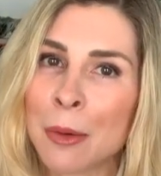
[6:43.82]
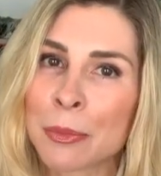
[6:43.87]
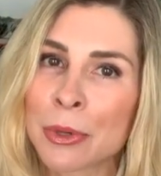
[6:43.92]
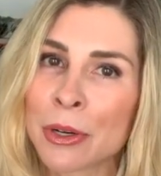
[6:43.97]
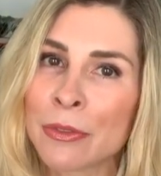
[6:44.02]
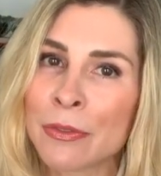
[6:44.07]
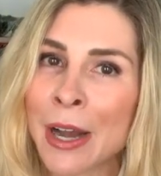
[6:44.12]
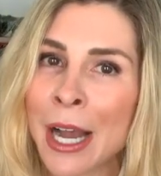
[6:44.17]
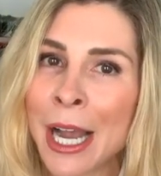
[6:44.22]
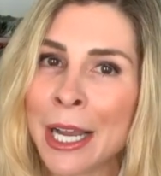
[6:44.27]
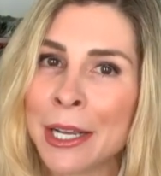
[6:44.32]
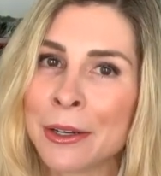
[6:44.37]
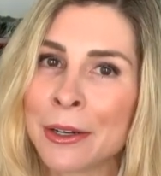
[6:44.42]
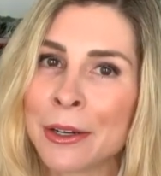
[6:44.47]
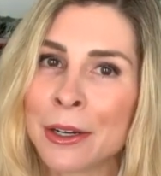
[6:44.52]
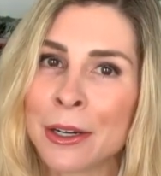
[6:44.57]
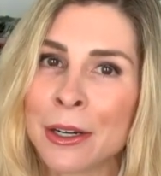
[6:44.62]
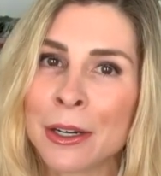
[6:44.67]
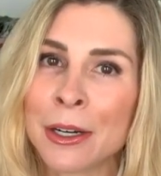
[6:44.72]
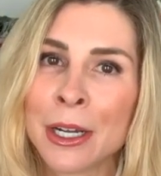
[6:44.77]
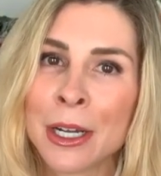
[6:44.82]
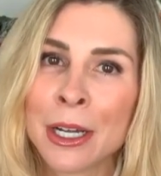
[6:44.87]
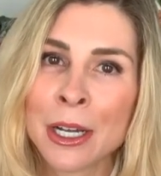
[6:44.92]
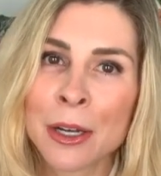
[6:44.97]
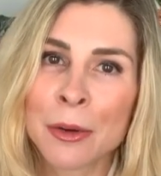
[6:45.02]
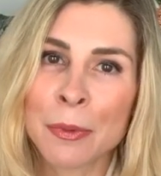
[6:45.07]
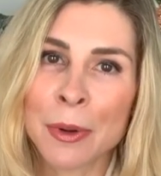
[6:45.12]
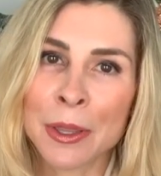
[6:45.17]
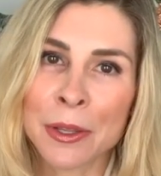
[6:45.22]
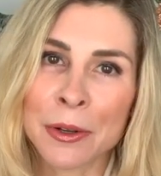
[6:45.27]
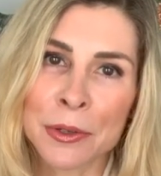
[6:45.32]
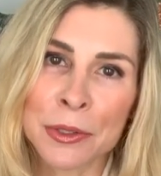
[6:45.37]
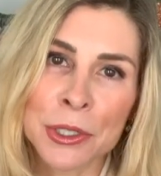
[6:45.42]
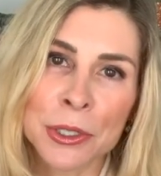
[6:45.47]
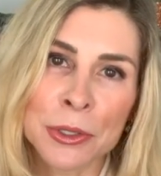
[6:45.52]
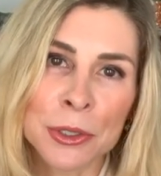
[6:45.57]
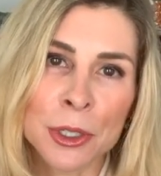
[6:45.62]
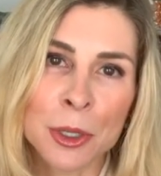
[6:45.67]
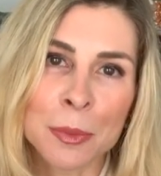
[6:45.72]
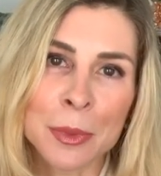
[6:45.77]
provider, whether it's
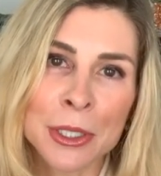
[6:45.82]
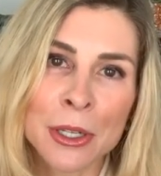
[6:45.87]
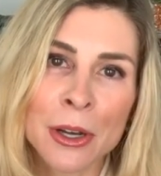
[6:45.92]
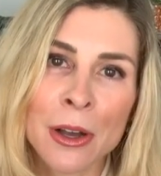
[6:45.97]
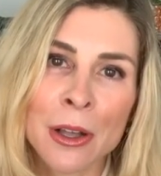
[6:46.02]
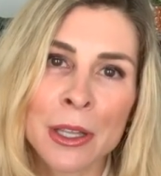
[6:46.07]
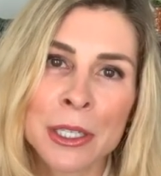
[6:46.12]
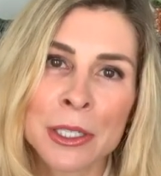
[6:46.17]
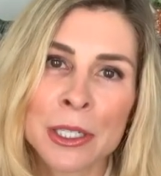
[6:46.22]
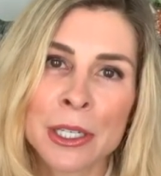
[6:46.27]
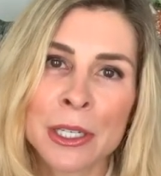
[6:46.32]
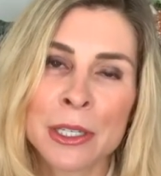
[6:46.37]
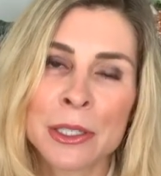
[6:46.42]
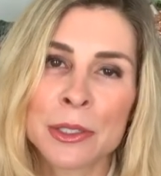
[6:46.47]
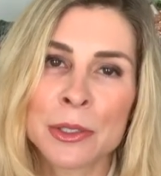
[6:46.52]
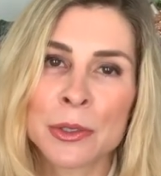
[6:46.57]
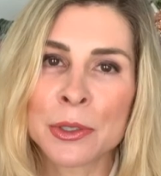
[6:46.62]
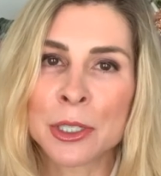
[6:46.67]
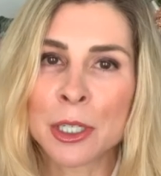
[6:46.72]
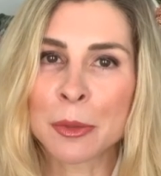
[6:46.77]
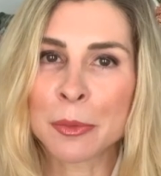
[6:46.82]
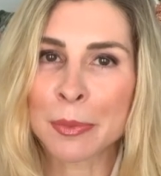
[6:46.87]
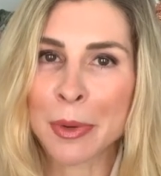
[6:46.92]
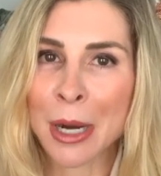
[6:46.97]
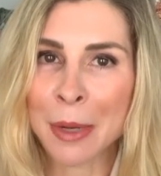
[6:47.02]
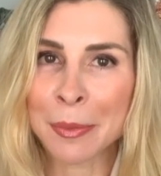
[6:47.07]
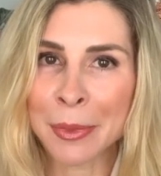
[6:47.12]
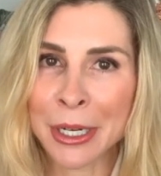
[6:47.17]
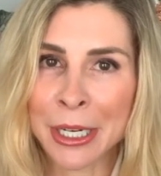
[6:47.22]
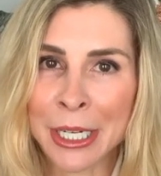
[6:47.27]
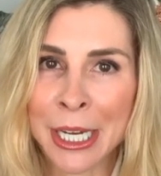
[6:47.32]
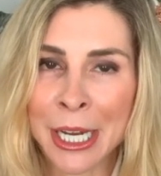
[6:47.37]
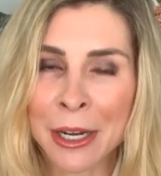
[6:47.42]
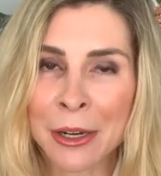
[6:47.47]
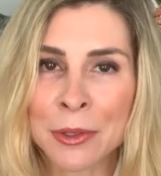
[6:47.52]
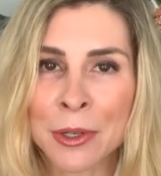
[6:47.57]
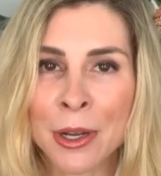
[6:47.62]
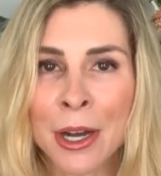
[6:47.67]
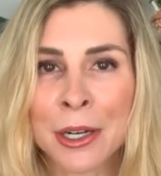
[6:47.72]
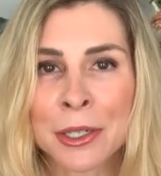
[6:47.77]
your dermatologist or your primary
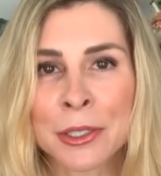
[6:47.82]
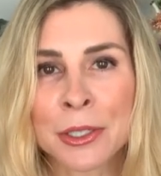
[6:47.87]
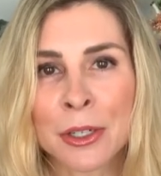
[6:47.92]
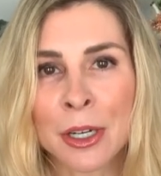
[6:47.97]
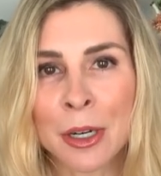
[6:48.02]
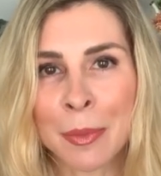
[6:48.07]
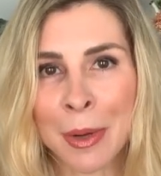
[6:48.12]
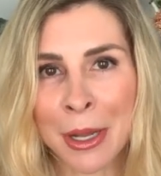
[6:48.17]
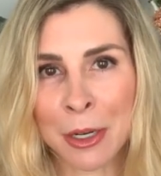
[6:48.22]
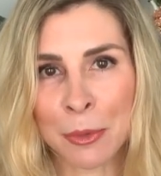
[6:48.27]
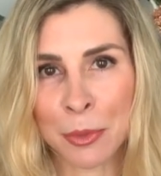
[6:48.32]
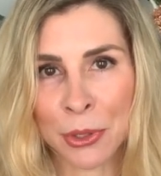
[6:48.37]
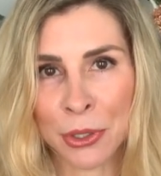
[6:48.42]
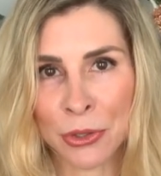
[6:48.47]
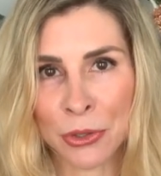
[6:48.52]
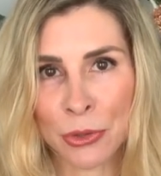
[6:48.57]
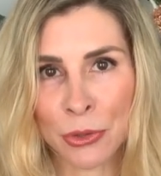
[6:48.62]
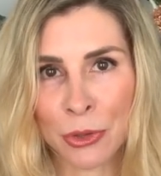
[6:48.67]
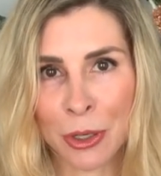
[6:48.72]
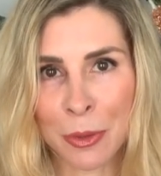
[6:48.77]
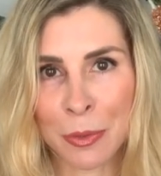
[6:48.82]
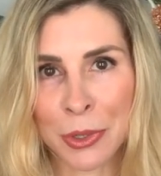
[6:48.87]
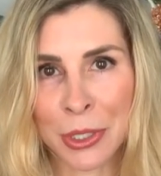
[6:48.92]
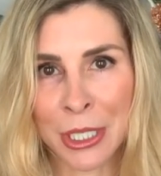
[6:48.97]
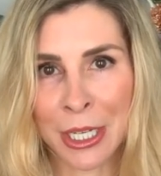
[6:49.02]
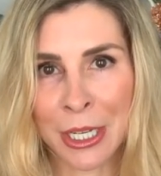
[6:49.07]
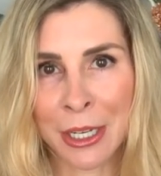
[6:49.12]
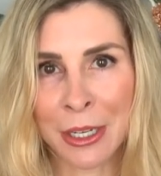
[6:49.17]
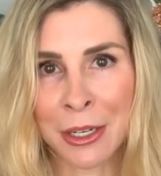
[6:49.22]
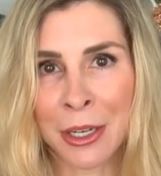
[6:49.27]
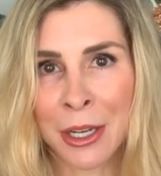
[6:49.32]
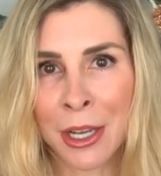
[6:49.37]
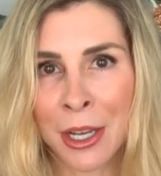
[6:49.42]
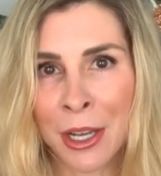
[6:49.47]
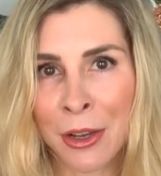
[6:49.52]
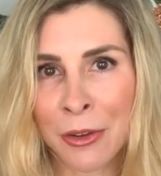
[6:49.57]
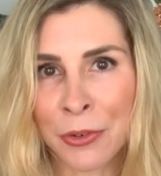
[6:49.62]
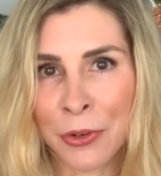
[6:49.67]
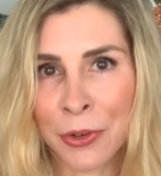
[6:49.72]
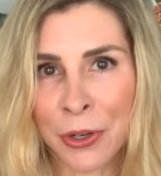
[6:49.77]
care doctor, about a prescription
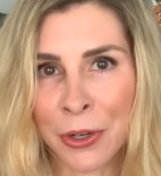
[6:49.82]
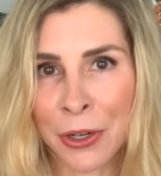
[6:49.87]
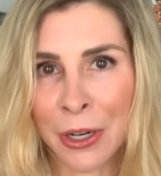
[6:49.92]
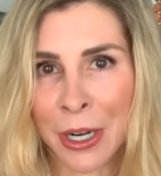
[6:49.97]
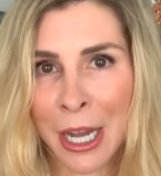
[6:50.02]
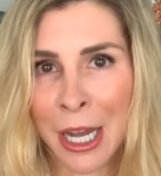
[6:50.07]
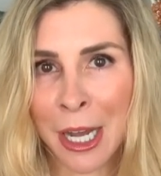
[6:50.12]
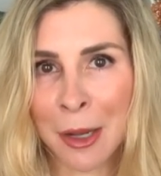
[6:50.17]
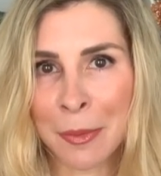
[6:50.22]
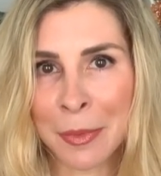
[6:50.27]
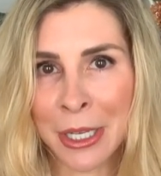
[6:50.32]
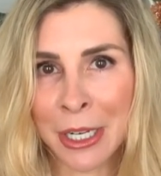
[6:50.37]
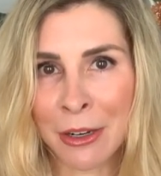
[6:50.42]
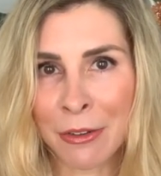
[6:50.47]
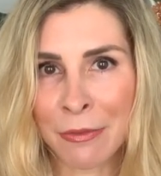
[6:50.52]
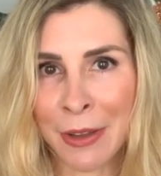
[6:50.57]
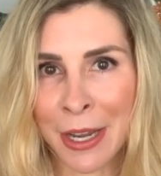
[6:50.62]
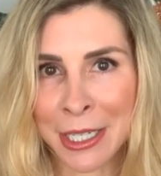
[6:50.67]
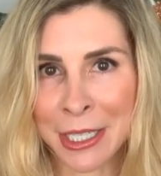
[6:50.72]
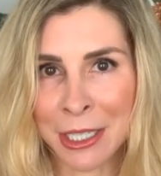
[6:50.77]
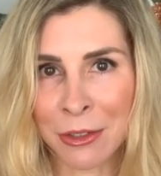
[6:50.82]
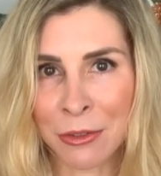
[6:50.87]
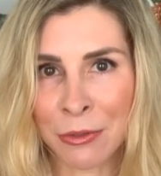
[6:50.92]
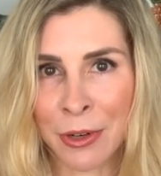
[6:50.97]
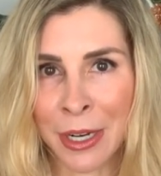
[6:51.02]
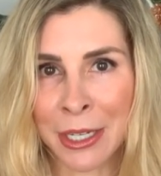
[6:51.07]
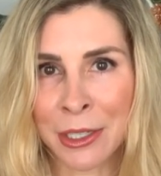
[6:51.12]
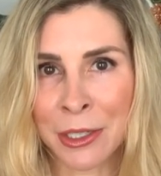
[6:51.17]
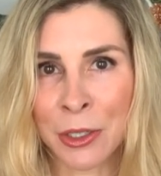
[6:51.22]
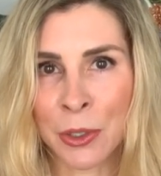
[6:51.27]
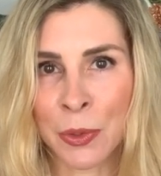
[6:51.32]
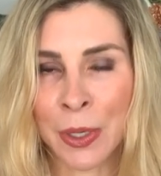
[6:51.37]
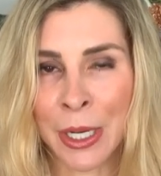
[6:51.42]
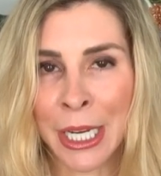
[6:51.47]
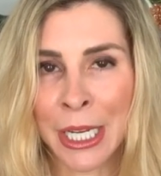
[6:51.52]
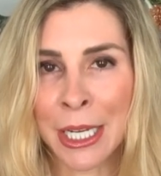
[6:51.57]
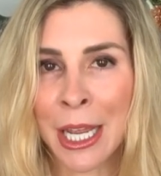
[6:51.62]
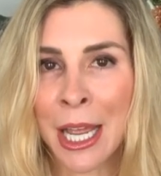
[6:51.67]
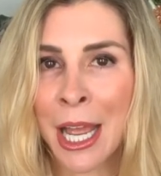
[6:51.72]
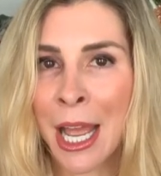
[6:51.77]
for an effective
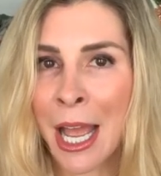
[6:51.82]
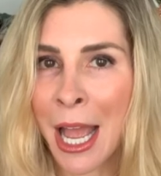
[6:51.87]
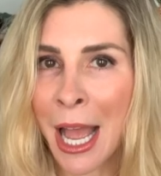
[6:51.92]
retinoid,